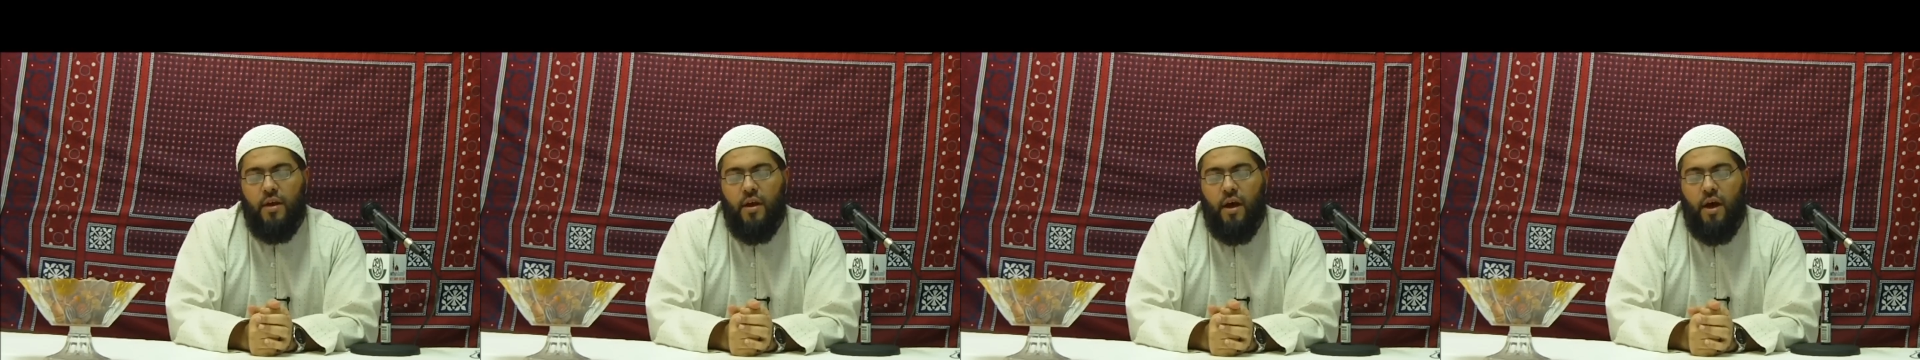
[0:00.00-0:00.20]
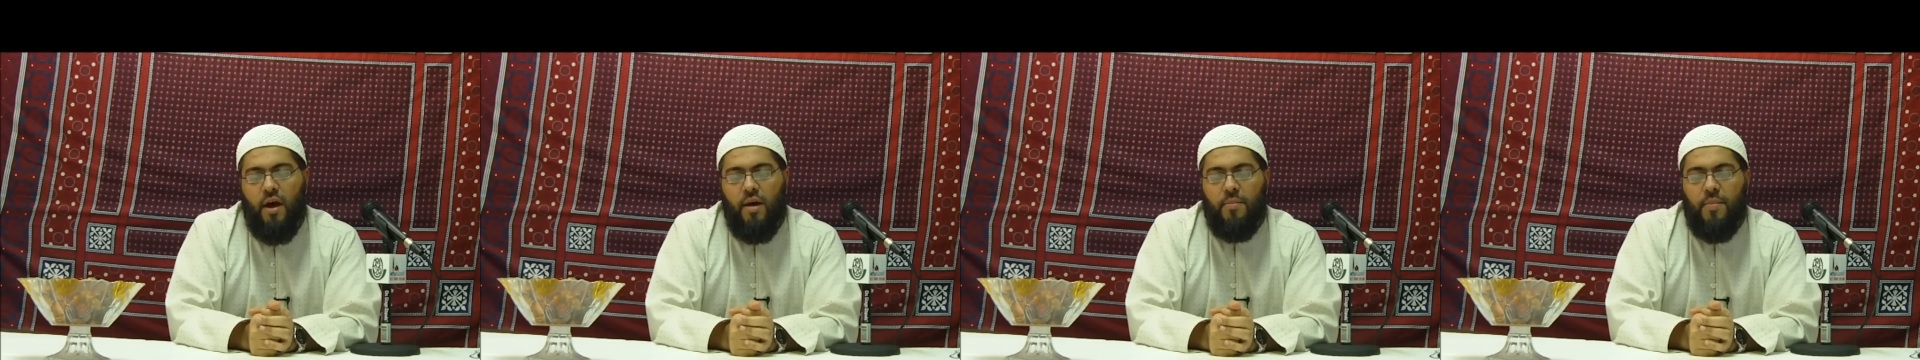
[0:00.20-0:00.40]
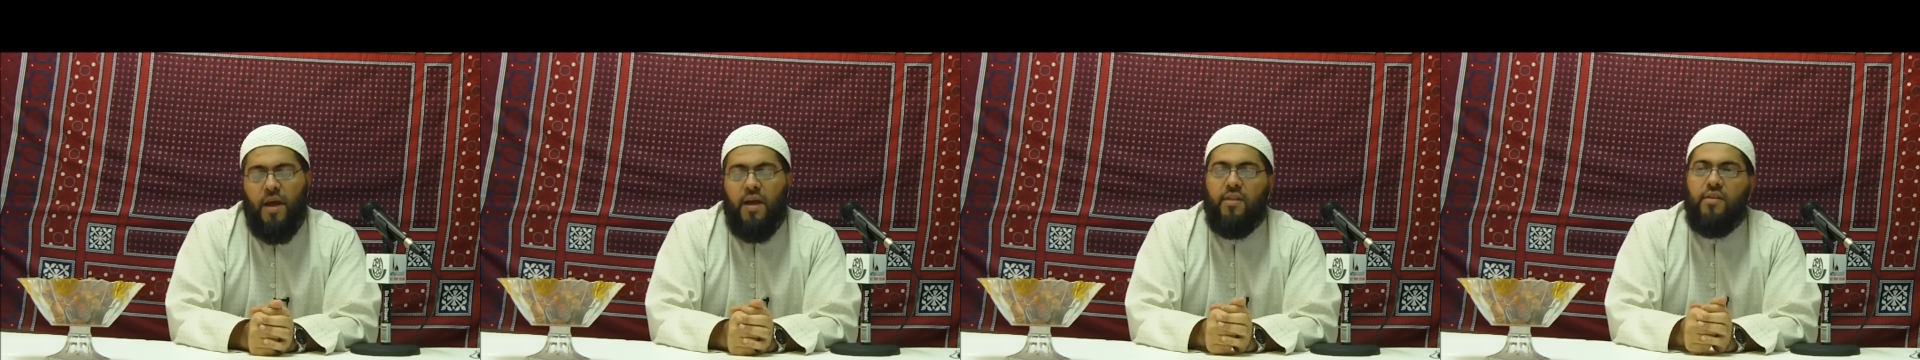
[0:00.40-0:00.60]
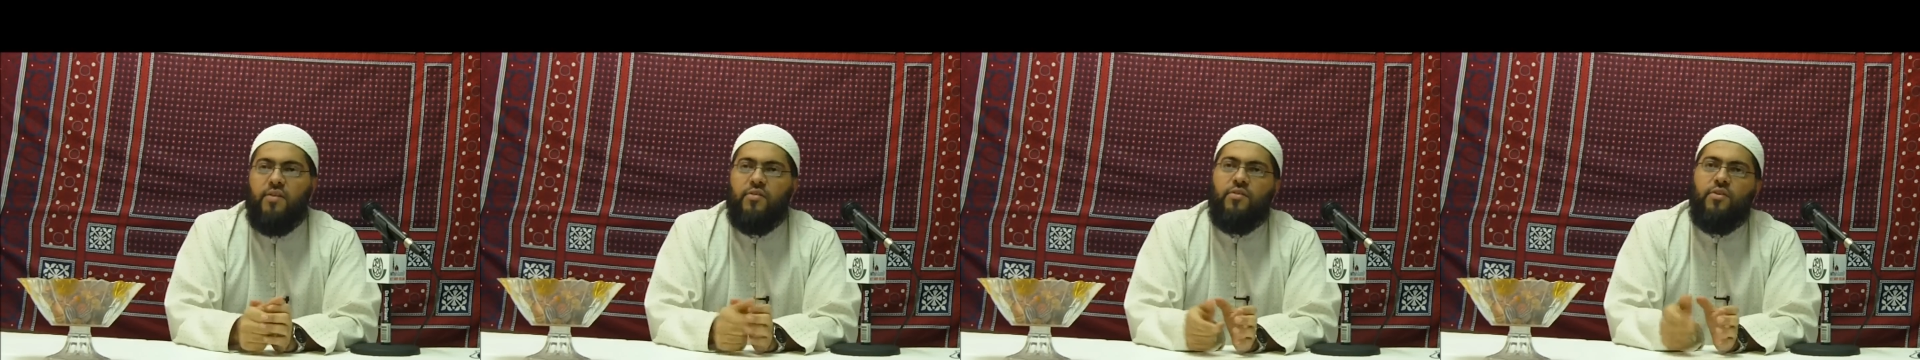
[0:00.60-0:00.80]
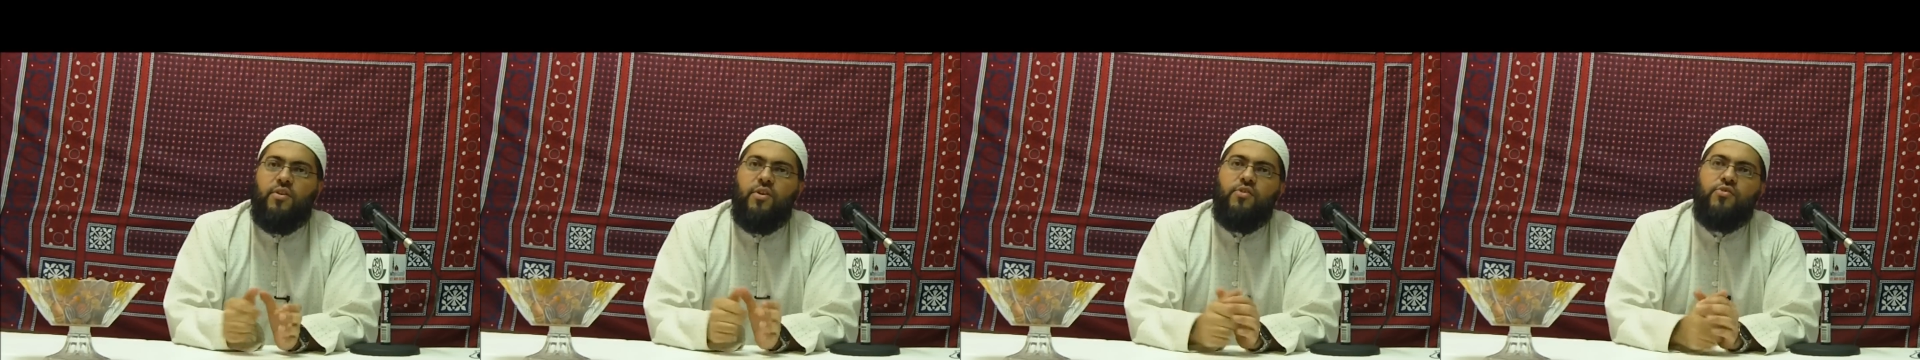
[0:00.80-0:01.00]
and
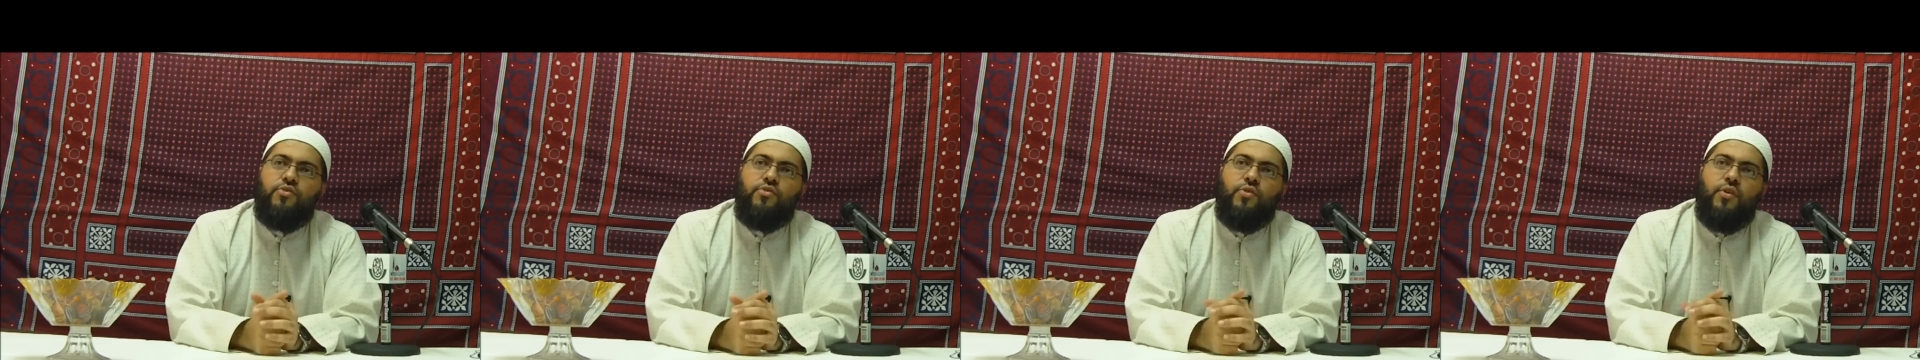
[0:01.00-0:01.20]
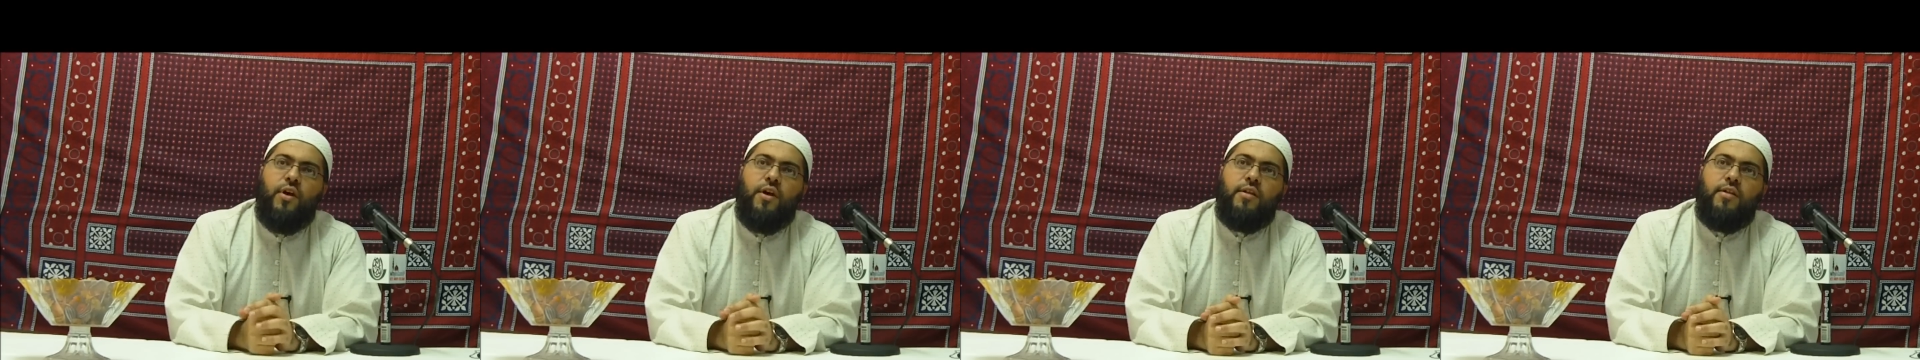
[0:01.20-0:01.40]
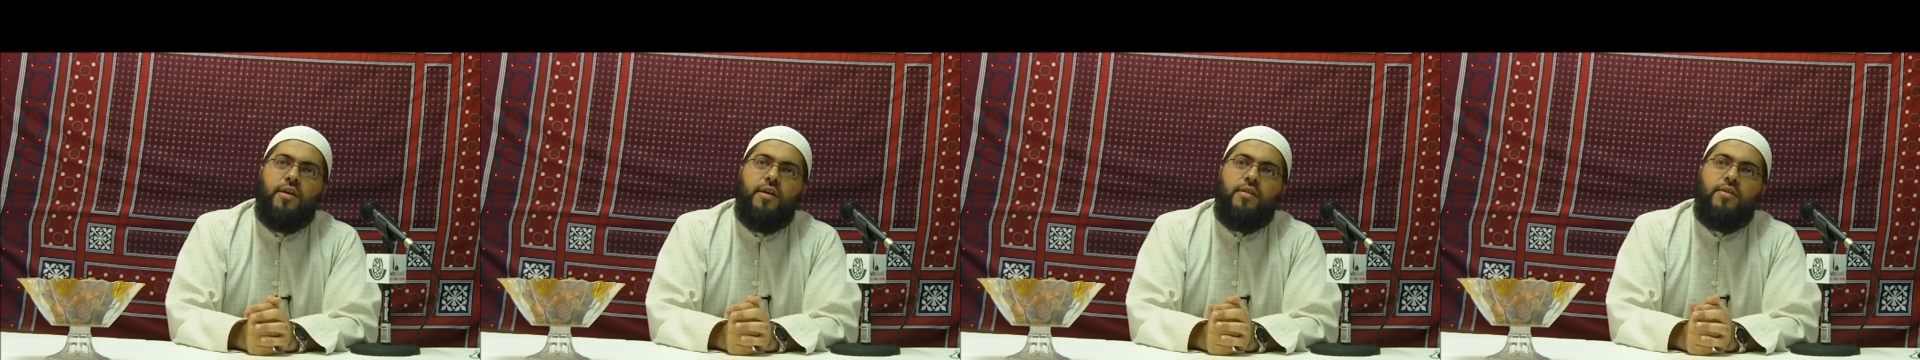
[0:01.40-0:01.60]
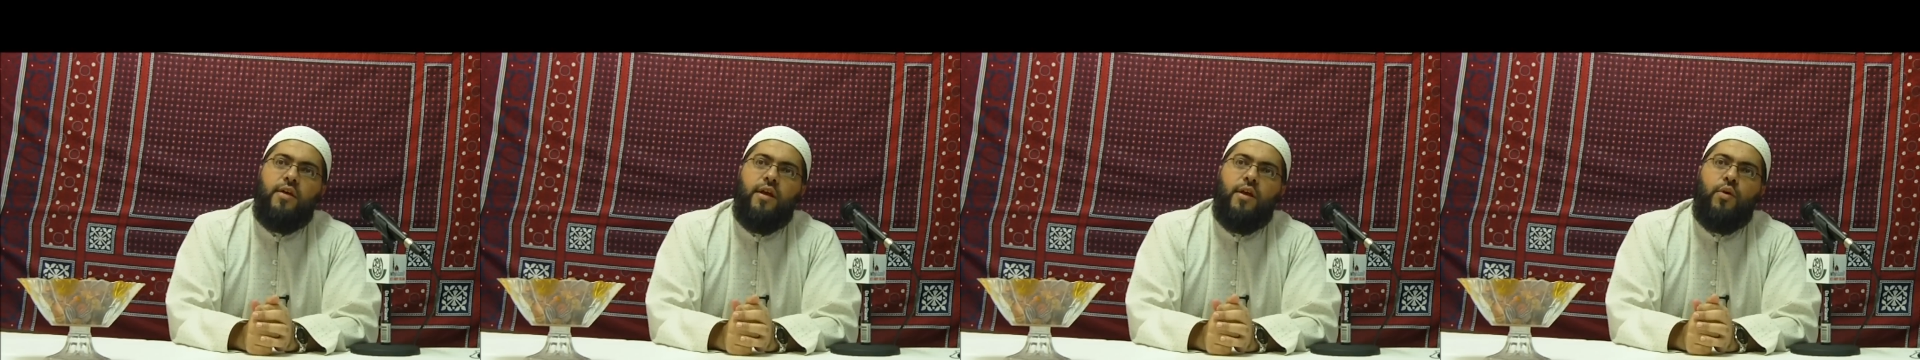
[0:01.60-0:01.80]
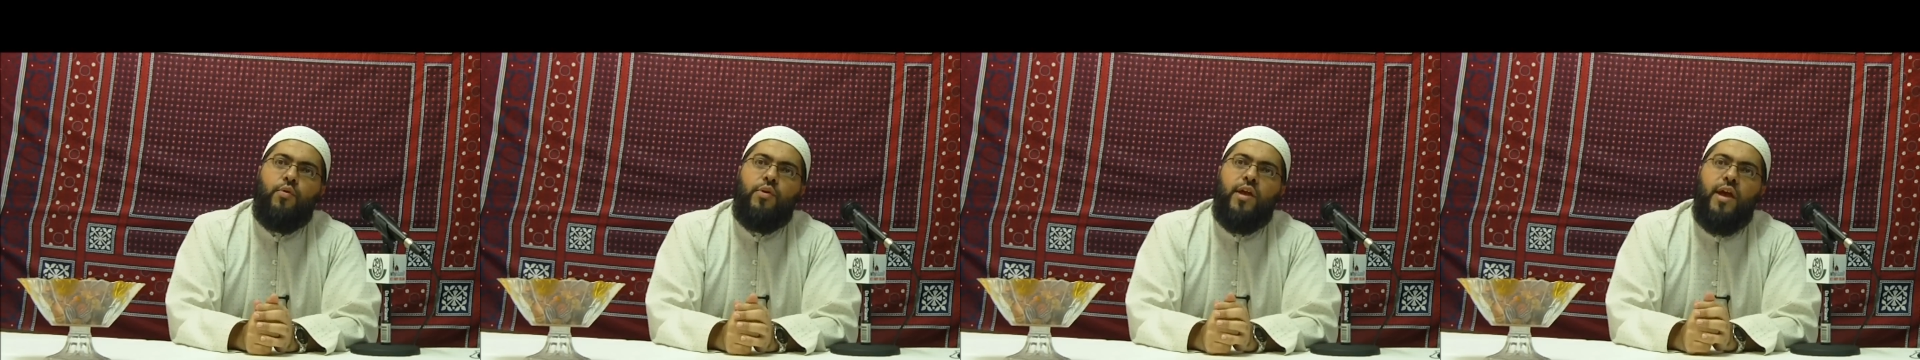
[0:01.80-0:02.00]
this additional hadith.
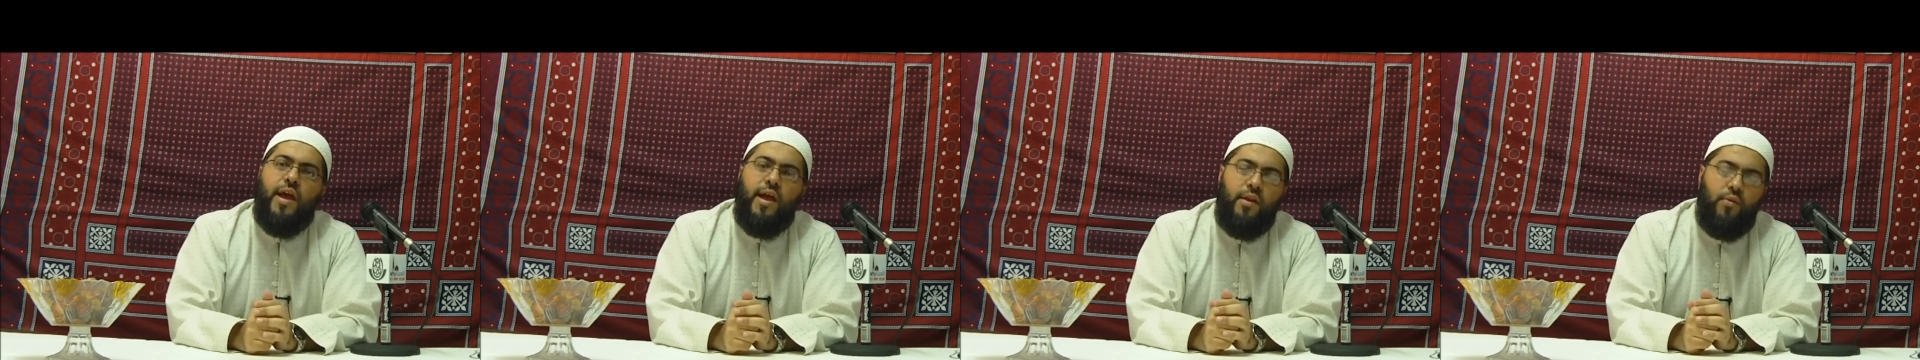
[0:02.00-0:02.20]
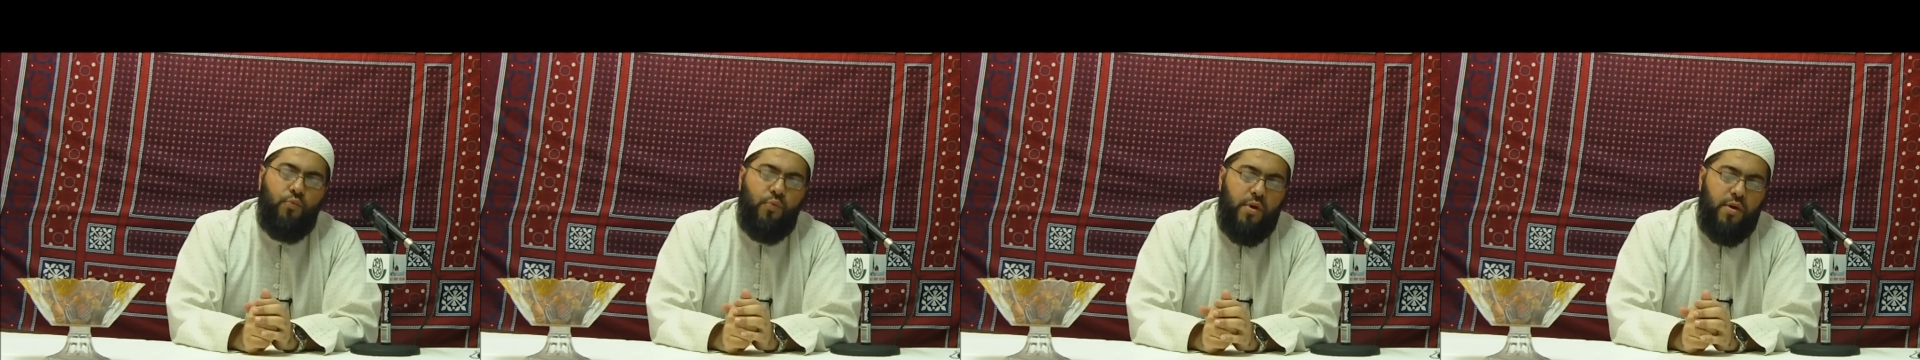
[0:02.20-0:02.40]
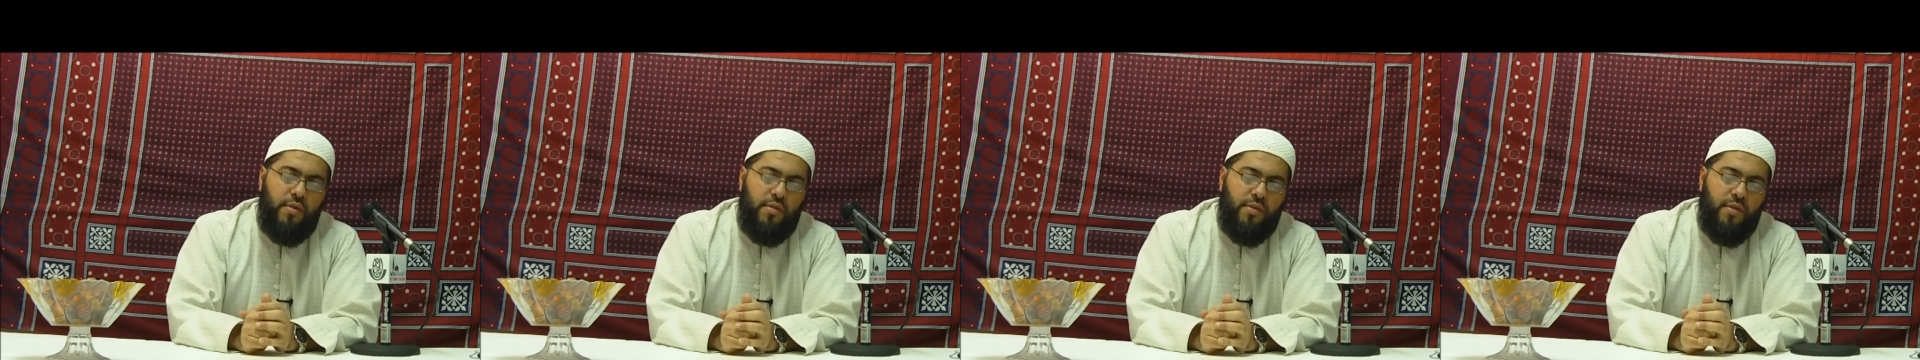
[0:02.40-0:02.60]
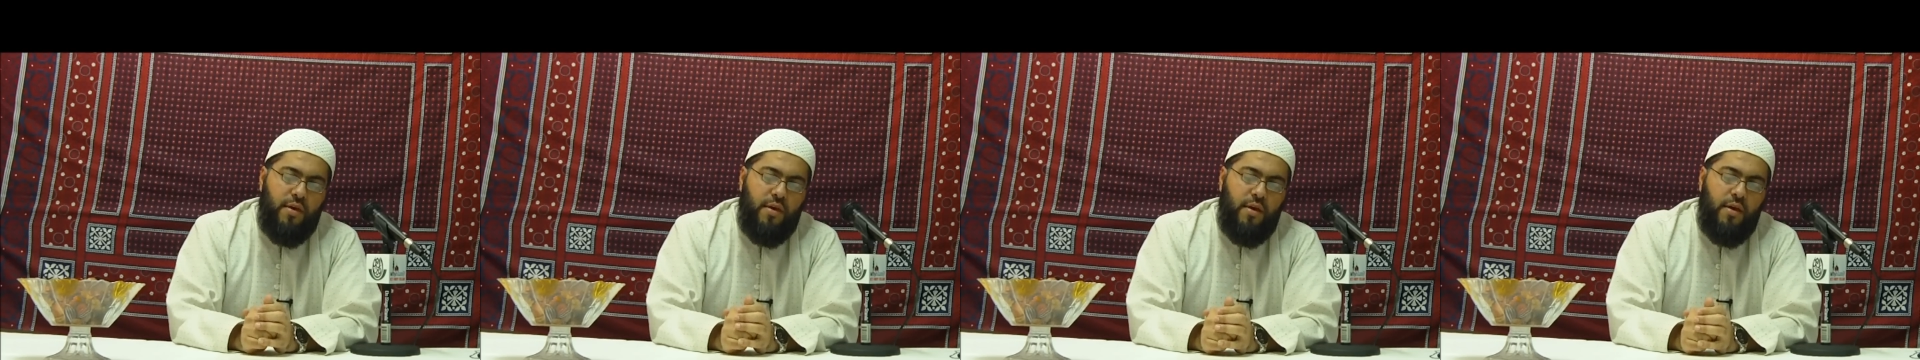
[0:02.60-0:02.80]
And I want to end with